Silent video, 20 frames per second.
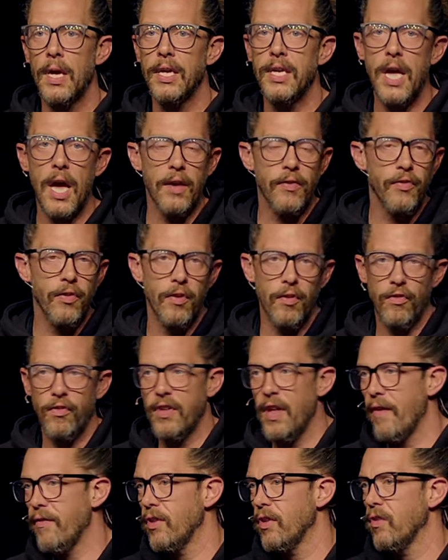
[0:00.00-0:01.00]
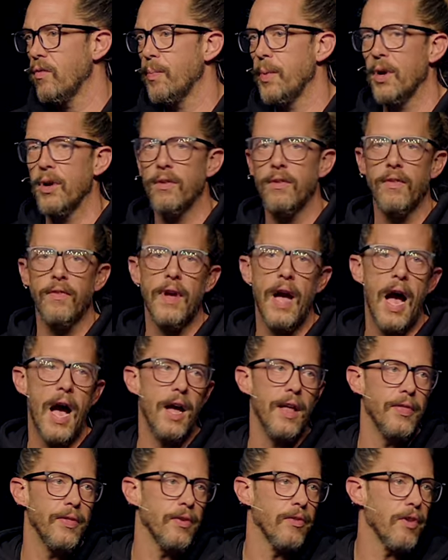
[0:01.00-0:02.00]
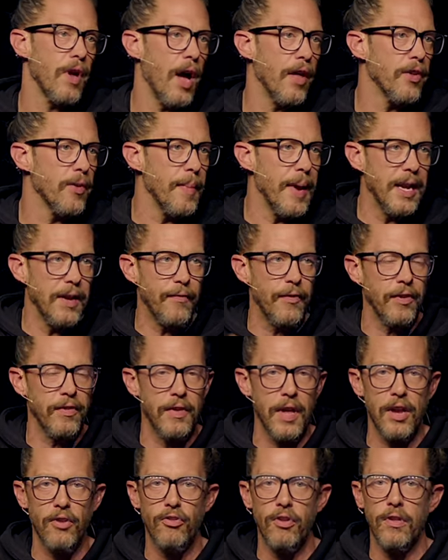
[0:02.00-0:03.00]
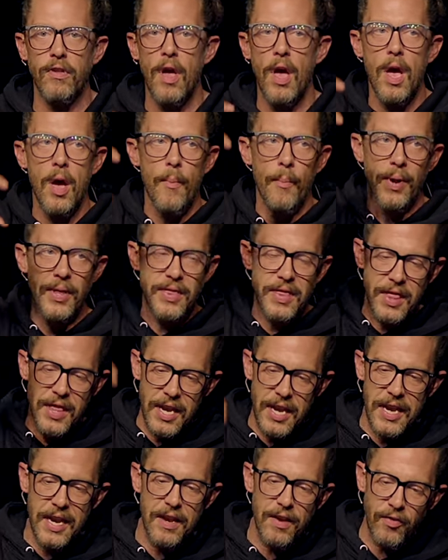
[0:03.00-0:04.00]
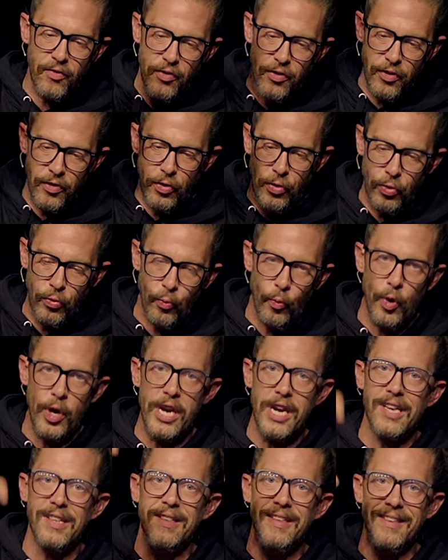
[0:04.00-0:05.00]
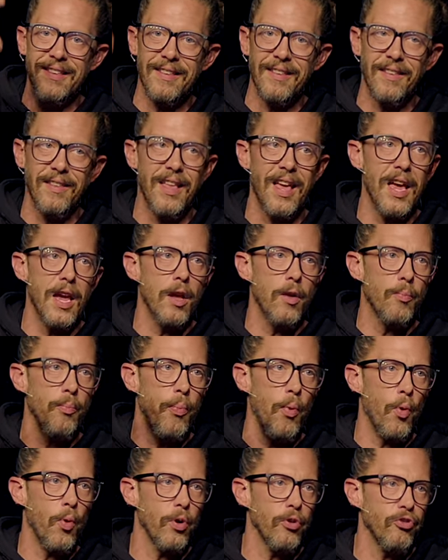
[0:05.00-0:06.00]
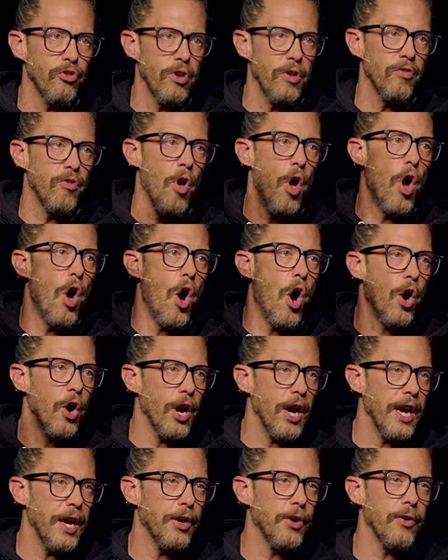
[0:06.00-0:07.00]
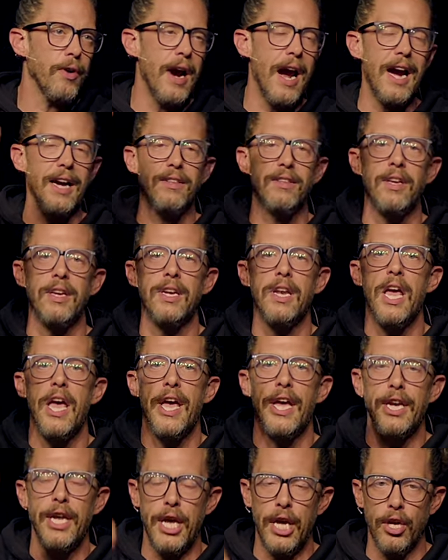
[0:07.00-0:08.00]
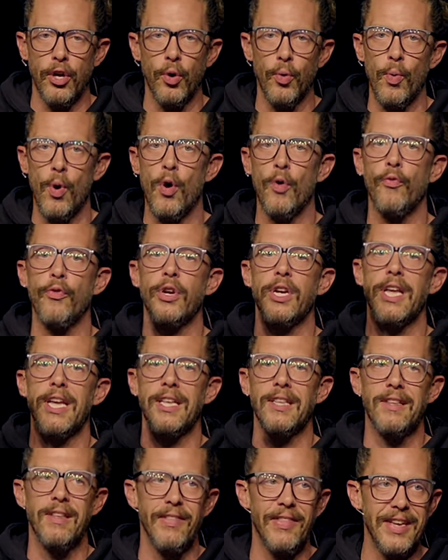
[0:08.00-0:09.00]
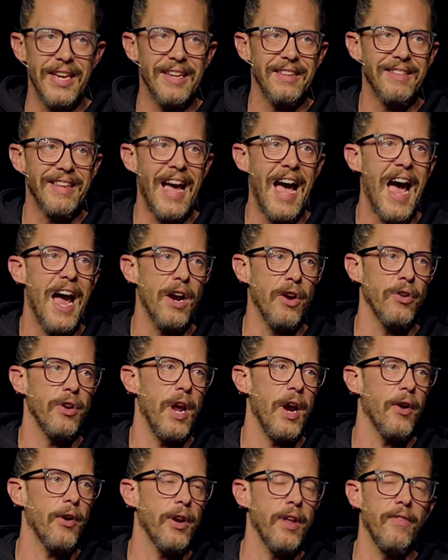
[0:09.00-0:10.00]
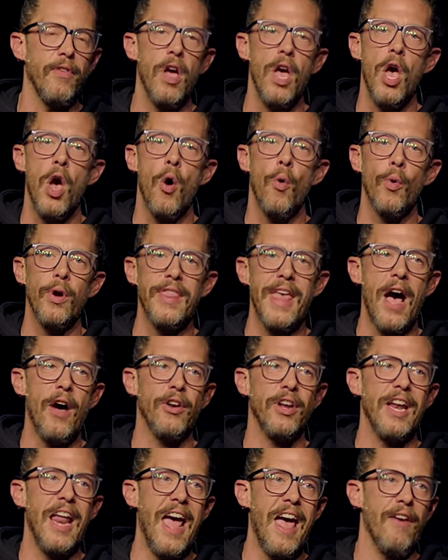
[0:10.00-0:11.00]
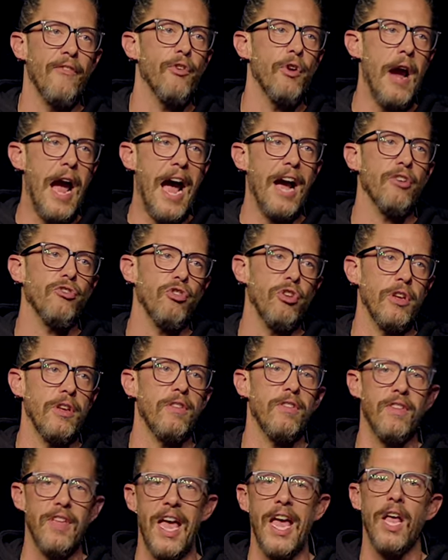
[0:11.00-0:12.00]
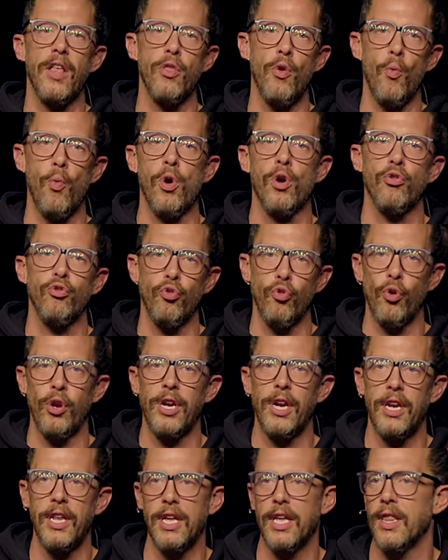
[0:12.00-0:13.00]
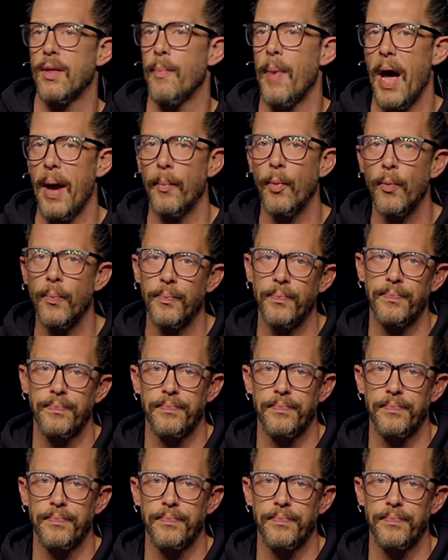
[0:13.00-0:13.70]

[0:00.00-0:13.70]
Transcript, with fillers: Yes, there's 7 spirits of God and there's other manifestations, but these 3 distinct portions are interacting and interwoven into the entire narrative without it ever actually saying the word Trinity in the Bible.